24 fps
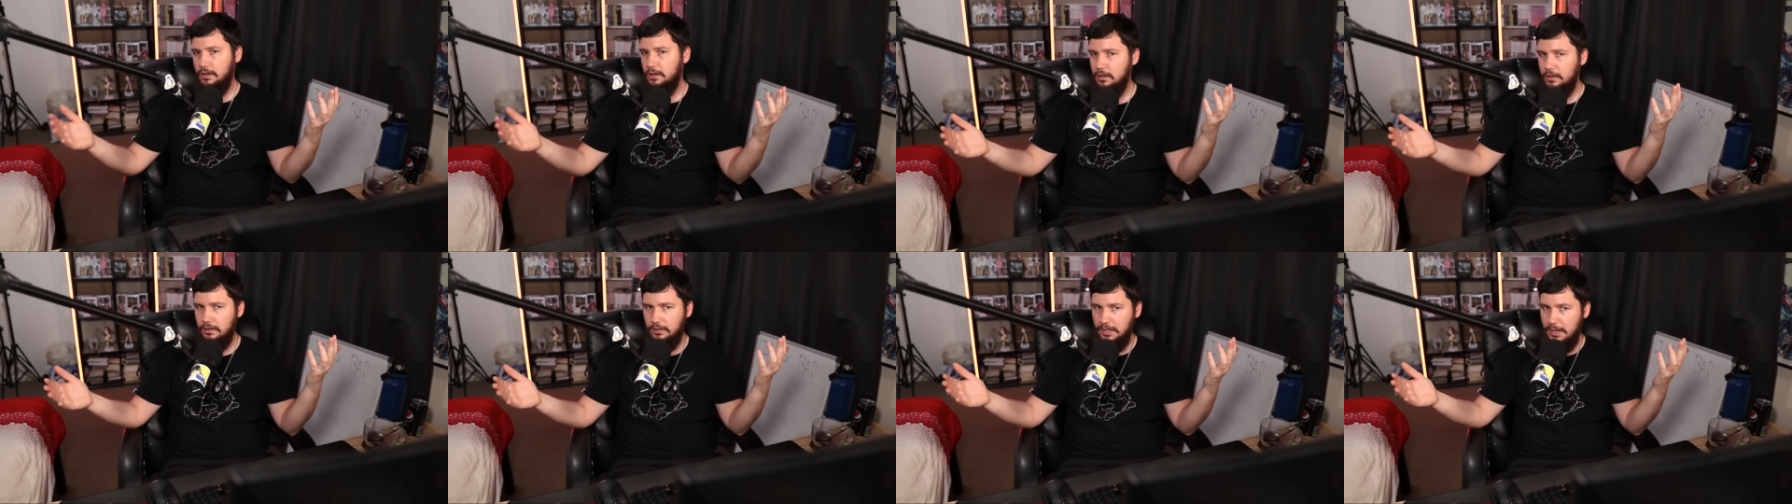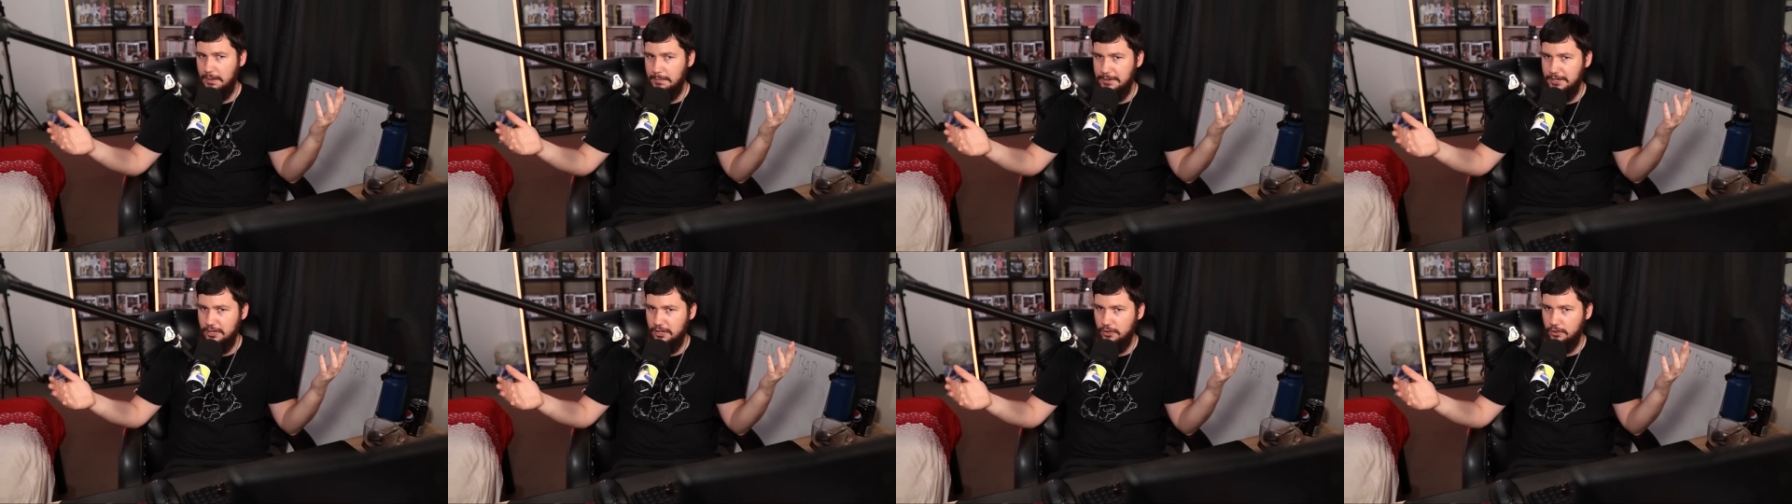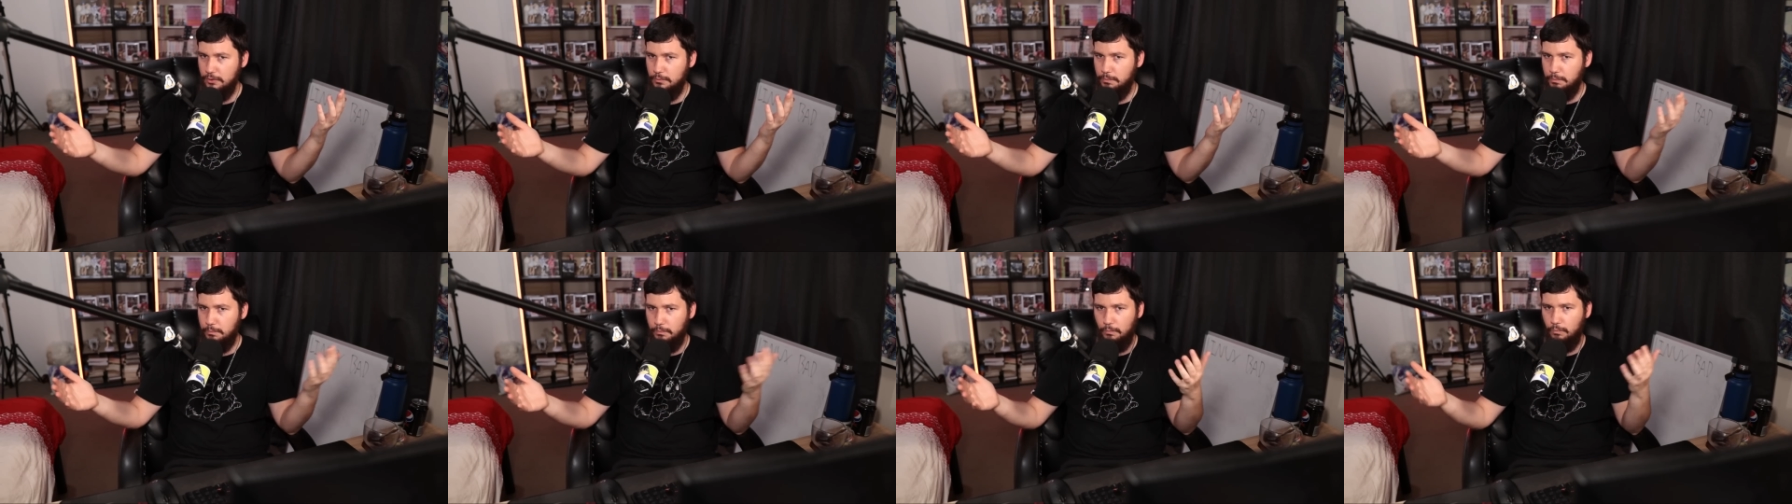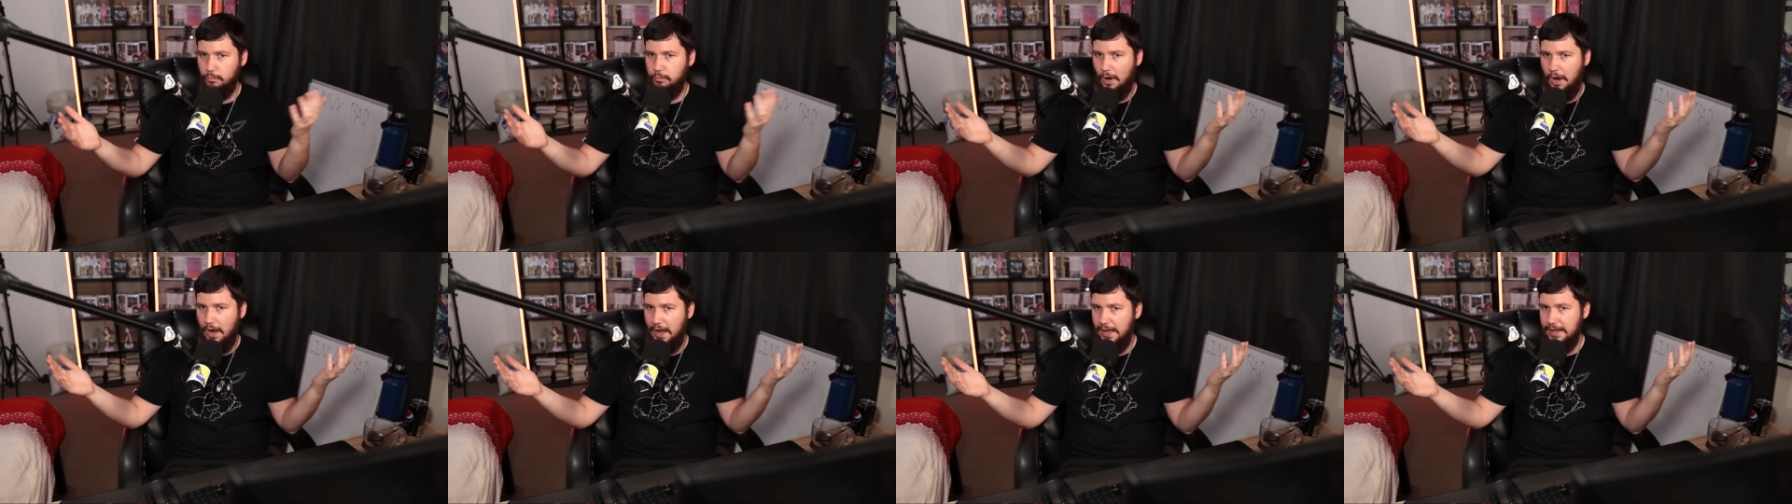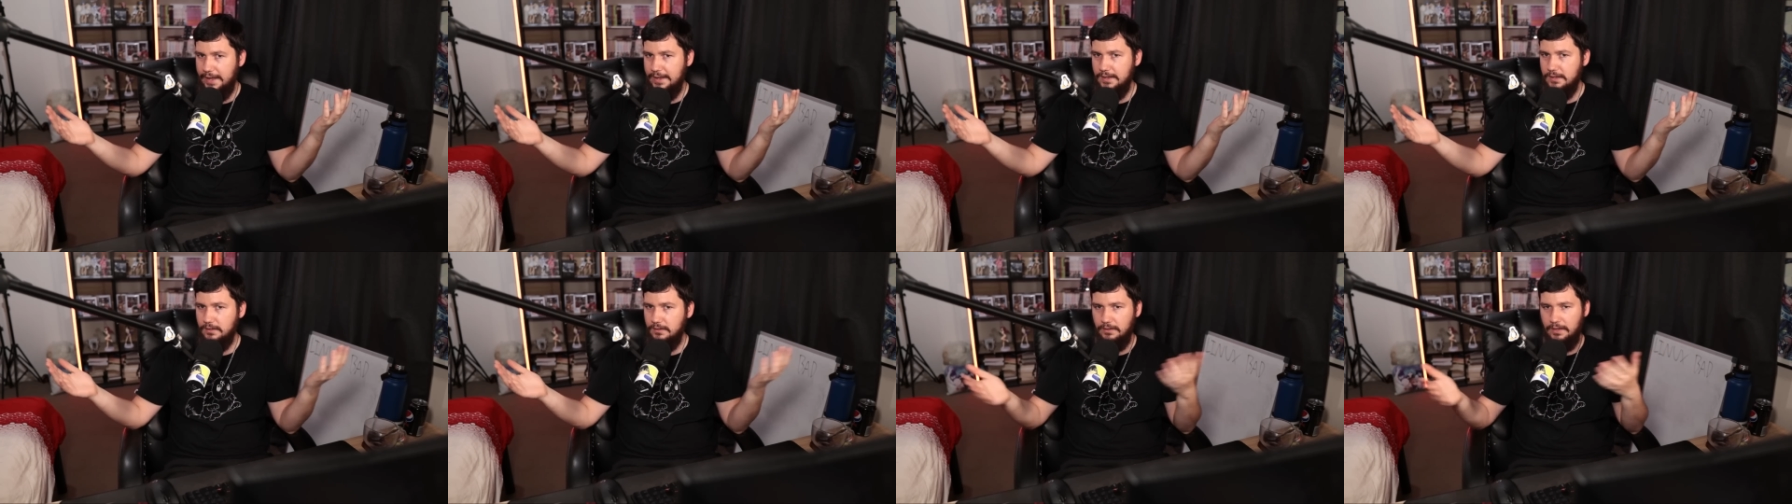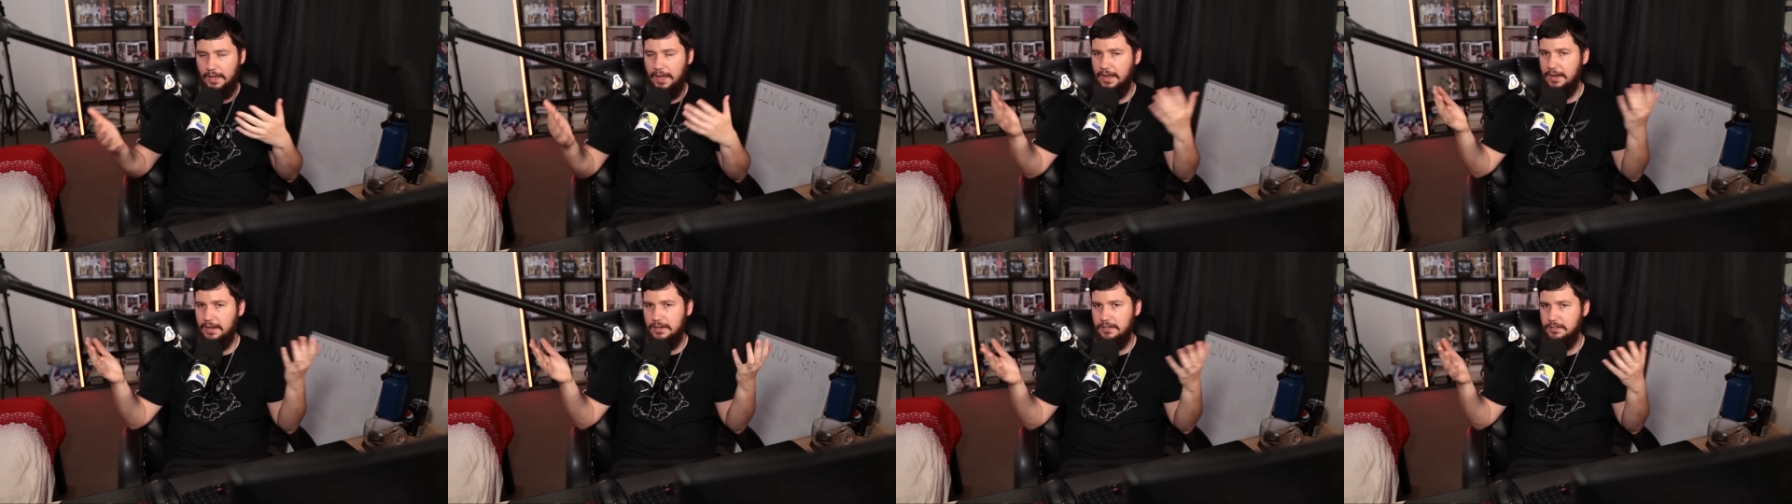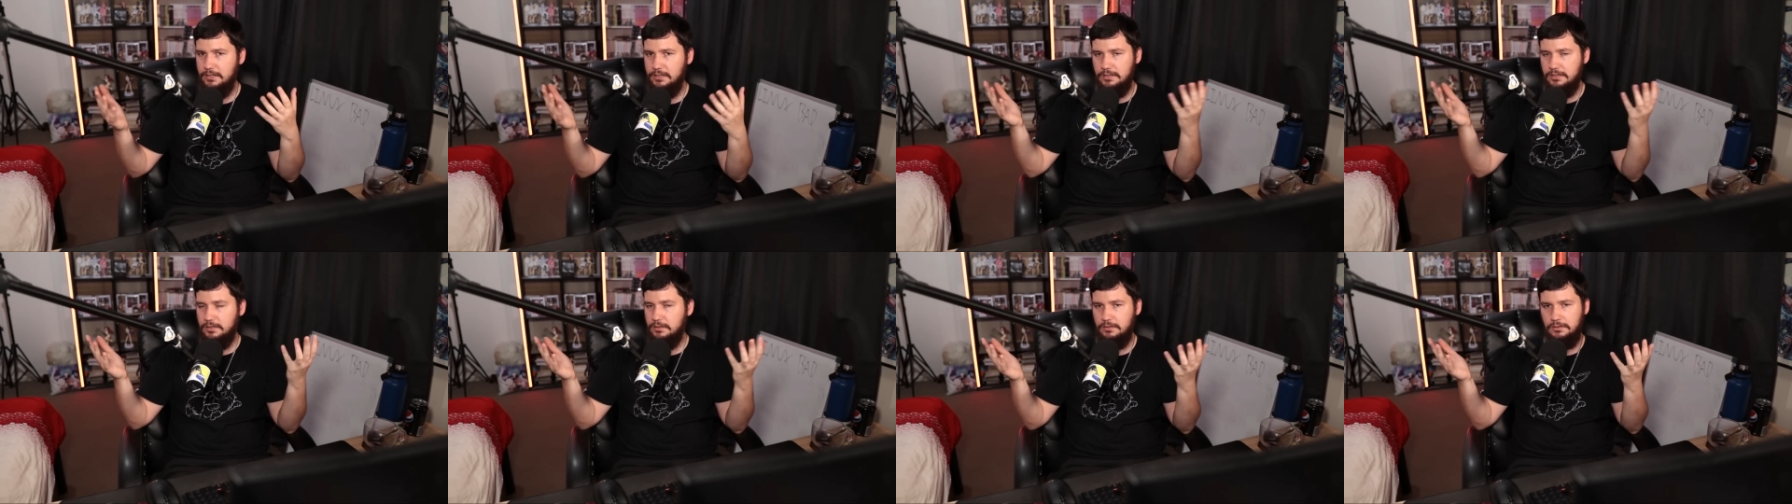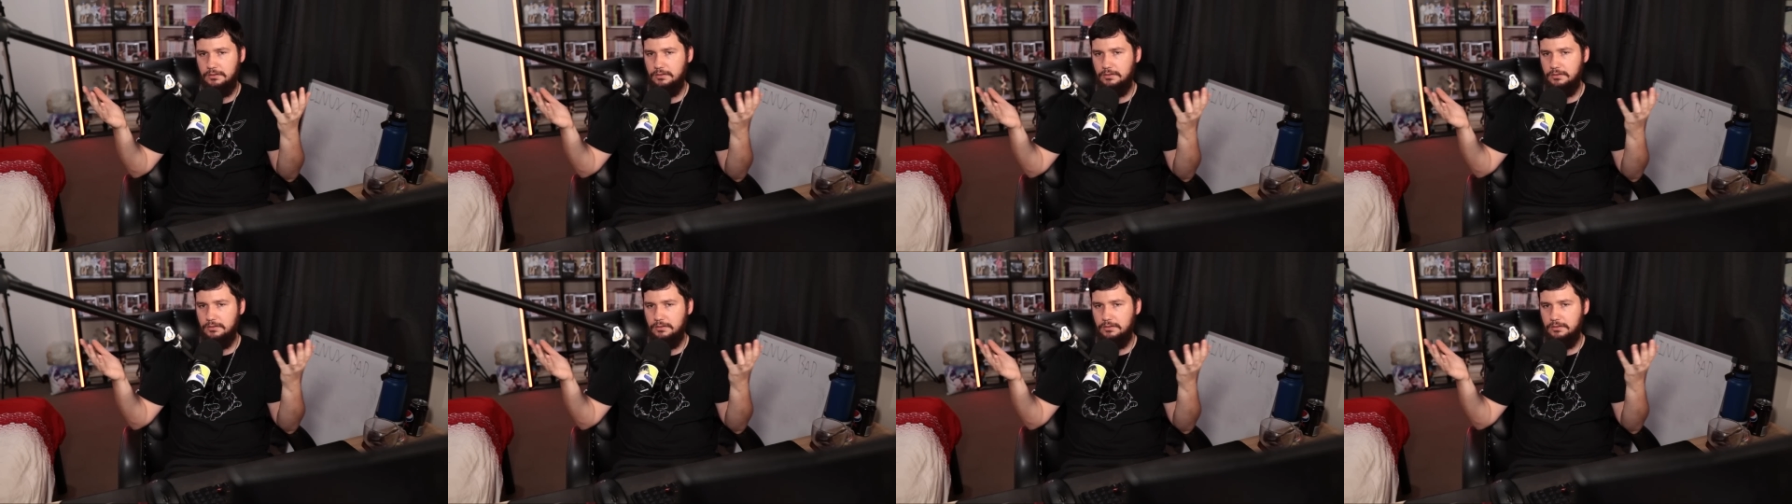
let me know why, and